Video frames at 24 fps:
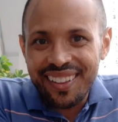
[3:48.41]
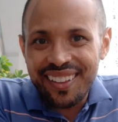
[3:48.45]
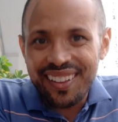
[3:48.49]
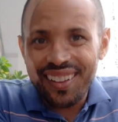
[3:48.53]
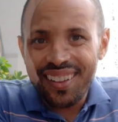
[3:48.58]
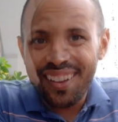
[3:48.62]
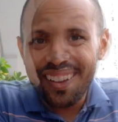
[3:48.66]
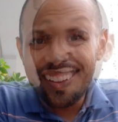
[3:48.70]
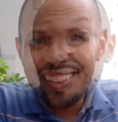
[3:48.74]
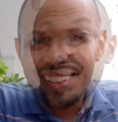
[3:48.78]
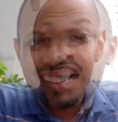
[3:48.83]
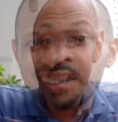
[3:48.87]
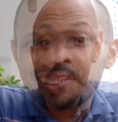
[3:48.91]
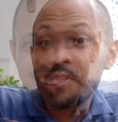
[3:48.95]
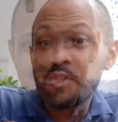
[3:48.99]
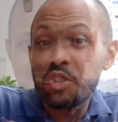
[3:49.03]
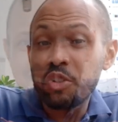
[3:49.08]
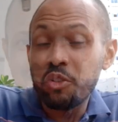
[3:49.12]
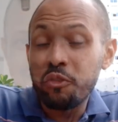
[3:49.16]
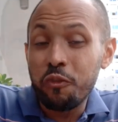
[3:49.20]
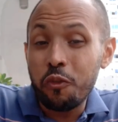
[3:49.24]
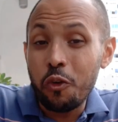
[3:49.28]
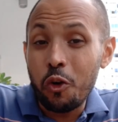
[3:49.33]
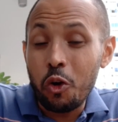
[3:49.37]
When it comes
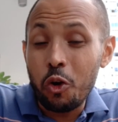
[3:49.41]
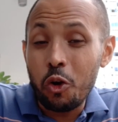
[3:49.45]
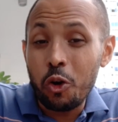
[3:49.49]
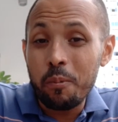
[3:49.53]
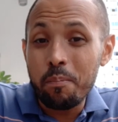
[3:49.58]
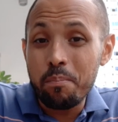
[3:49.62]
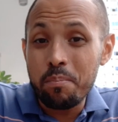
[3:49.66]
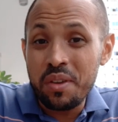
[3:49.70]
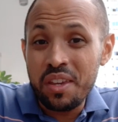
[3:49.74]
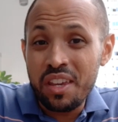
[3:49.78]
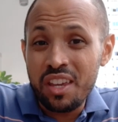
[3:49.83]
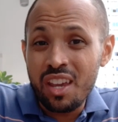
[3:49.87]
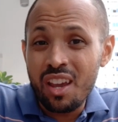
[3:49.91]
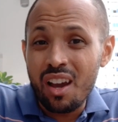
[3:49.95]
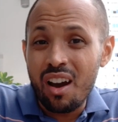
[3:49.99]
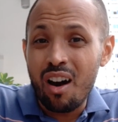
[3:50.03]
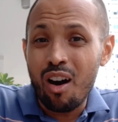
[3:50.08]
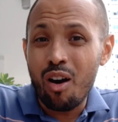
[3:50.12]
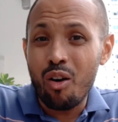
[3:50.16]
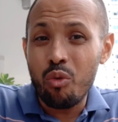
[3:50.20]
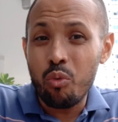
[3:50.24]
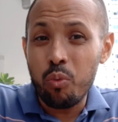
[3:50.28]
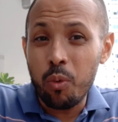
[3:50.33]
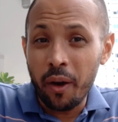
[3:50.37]
to 4, be
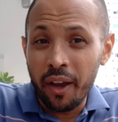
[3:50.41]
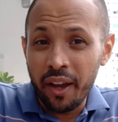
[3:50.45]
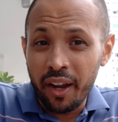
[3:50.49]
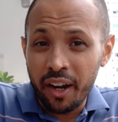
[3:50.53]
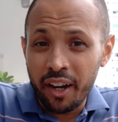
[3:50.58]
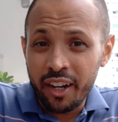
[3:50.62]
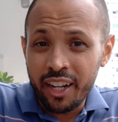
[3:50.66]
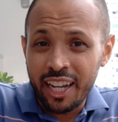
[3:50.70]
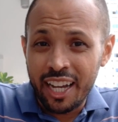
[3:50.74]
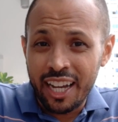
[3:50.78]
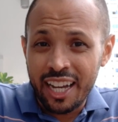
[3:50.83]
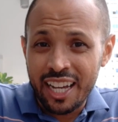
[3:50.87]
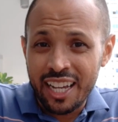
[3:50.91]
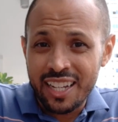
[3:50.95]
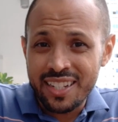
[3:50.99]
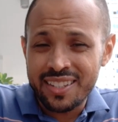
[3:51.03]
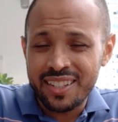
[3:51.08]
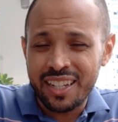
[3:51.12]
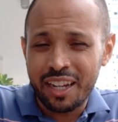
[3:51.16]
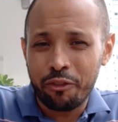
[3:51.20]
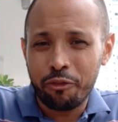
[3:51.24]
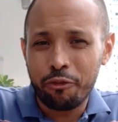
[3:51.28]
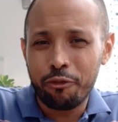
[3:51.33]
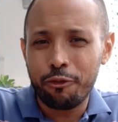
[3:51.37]
aware, guys,
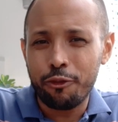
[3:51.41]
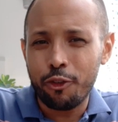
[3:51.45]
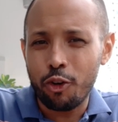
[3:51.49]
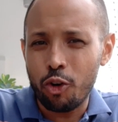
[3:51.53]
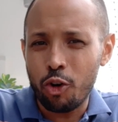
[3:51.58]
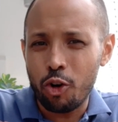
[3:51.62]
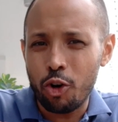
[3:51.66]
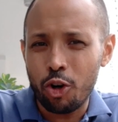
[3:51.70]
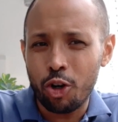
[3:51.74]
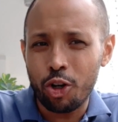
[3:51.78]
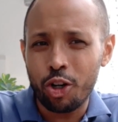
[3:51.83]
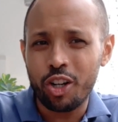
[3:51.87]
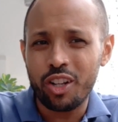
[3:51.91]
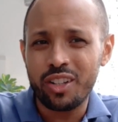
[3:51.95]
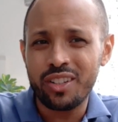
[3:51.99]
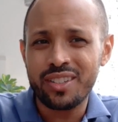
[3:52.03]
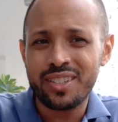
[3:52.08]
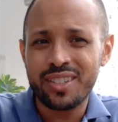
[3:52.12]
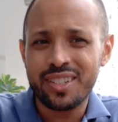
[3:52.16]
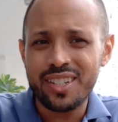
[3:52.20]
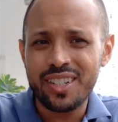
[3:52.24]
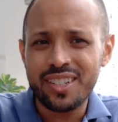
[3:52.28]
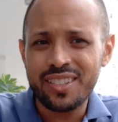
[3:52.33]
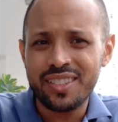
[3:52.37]
that 4
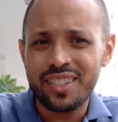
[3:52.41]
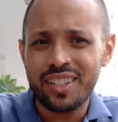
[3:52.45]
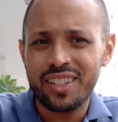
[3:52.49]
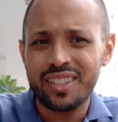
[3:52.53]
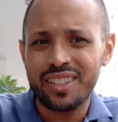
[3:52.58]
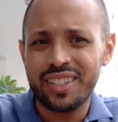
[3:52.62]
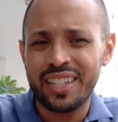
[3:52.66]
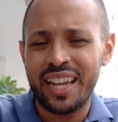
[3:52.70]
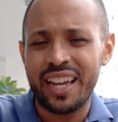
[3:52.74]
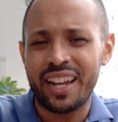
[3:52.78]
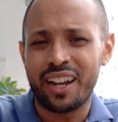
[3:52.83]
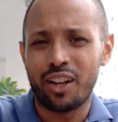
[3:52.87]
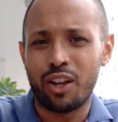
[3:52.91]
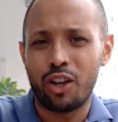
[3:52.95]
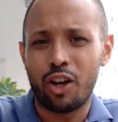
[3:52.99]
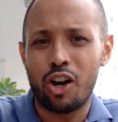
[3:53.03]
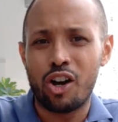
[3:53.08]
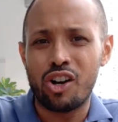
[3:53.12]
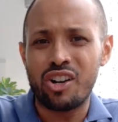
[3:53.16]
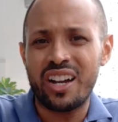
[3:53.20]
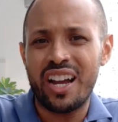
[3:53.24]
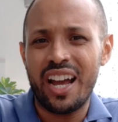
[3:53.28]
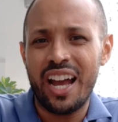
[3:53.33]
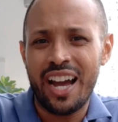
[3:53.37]
doesn't get
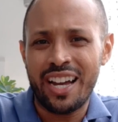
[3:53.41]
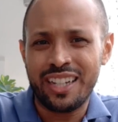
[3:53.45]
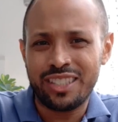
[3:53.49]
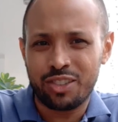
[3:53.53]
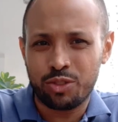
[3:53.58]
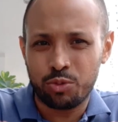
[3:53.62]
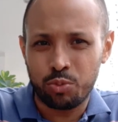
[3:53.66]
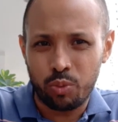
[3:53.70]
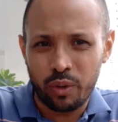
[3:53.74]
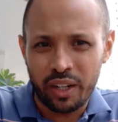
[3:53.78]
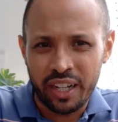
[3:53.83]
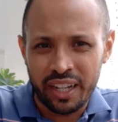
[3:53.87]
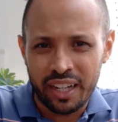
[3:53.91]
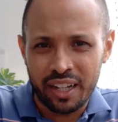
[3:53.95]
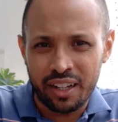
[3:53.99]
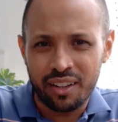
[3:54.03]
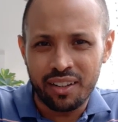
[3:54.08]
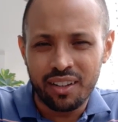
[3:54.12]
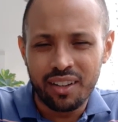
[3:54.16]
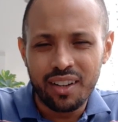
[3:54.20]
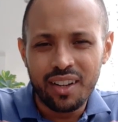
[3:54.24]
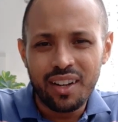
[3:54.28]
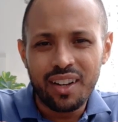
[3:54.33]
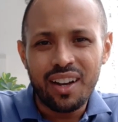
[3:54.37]
along as well
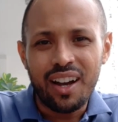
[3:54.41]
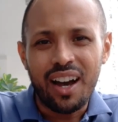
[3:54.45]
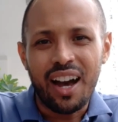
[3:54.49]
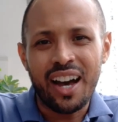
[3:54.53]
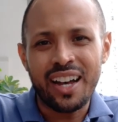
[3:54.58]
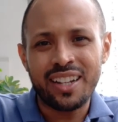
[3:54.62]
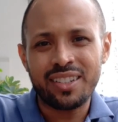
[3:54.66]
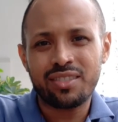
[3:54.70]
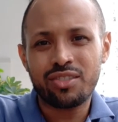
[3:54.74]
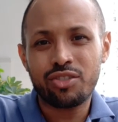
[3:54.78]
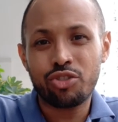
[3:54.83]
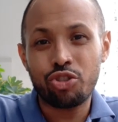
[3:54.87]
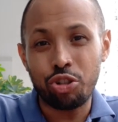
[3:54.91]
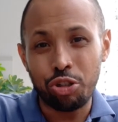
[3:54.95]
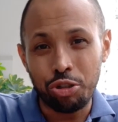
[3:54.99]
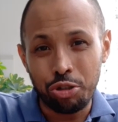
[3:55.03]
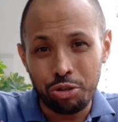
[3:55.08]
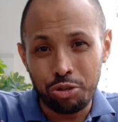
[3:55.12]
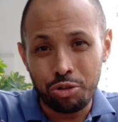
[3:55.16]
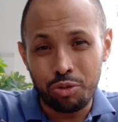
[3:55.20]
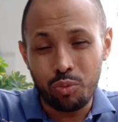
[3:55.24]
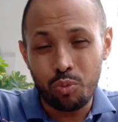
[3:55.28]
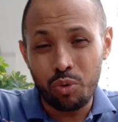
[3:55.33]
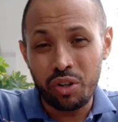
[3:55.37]
as
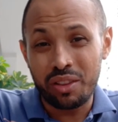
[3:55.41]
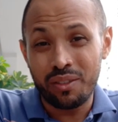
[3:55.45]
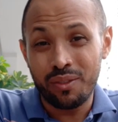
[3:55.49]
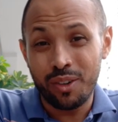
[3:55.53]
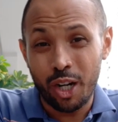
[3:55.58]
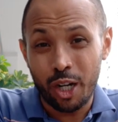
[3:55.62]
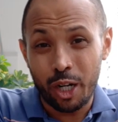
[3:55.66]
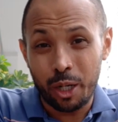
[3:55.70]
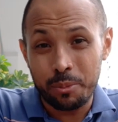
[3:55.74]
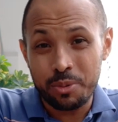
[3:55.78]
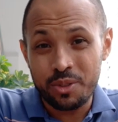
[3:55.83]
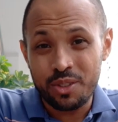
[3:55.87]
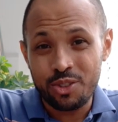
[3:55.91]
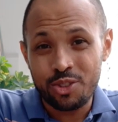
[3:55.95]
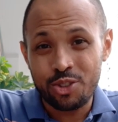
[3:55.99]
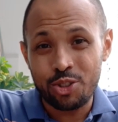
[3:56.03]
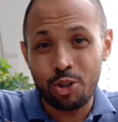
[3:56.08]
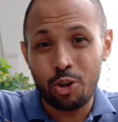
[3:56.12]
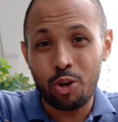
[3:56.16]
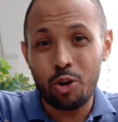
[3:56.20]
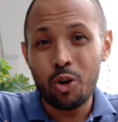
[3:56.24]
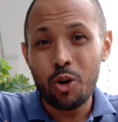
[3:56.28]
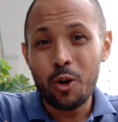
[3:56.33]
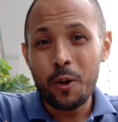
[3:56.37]
2 with verbs.
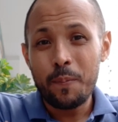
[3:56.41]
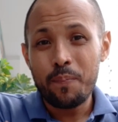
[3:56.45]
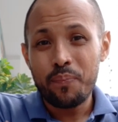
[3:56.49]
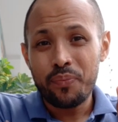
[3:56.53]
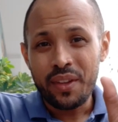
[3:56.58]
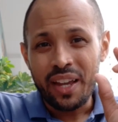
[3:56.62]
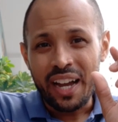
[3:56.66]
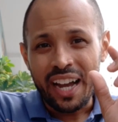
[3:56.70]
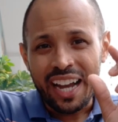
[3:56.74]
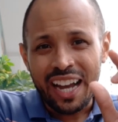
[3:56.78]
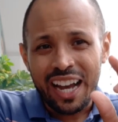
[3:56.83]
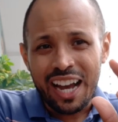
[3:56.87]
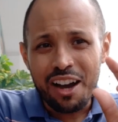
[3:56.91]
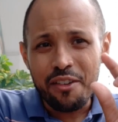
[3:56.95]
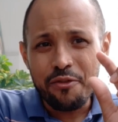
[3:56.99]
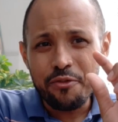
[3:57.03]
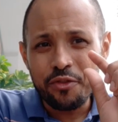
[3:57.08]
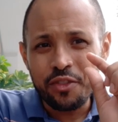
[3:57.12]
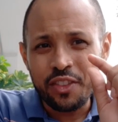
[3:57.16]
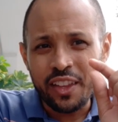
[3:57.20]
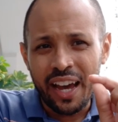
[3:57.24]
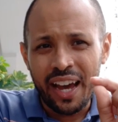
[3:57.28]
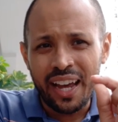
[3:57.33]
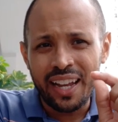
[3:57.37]
So have
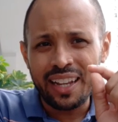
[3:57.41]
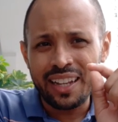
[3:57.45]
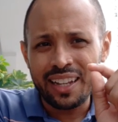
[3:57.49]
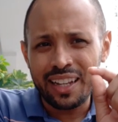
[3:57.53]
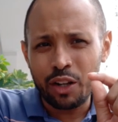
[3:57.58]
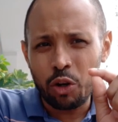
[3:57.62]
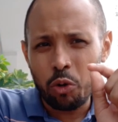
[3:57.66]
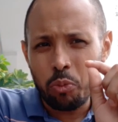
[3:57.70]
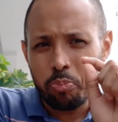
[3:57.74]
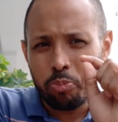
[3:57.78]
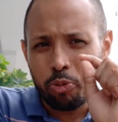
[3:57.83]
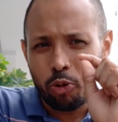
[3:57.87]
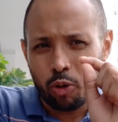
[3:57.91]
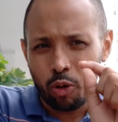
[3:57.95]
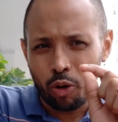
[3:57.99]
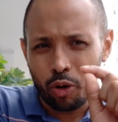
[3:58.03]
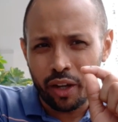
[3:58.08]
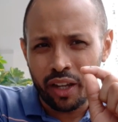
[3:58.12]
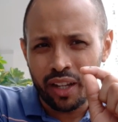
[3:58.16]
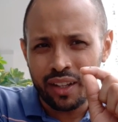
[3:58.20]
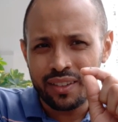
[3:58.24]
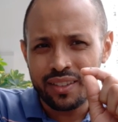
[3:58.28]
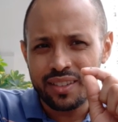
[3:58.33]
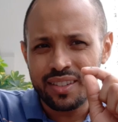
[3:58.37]
that little
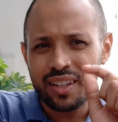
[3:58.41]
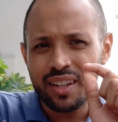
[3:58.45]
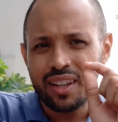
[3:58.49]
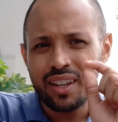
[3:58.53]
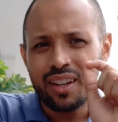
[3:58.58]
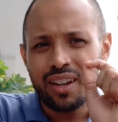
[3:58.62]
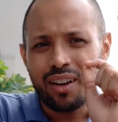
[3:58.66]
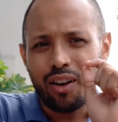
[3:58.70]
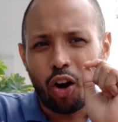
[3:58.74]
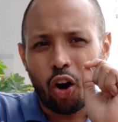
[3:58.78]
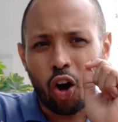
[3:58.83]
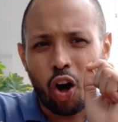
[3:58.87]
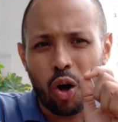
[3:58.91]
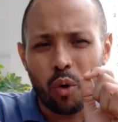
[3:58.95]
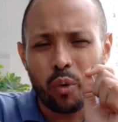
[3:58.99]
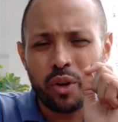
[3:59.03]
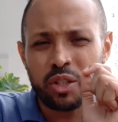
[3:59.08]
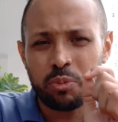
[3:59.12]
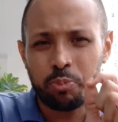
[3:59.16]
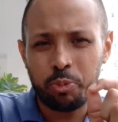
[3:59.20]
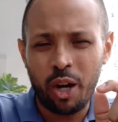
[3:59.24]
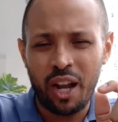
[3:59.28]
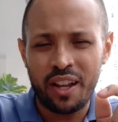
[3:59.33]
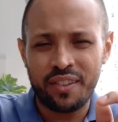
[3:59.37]
point
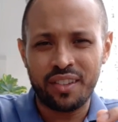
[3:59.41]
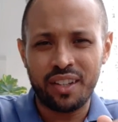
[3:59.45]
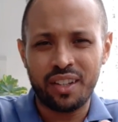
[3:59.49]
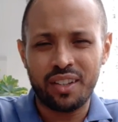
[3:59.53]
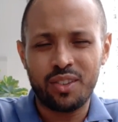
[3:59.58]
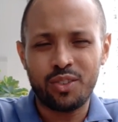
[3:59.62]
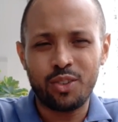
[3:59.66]
always present.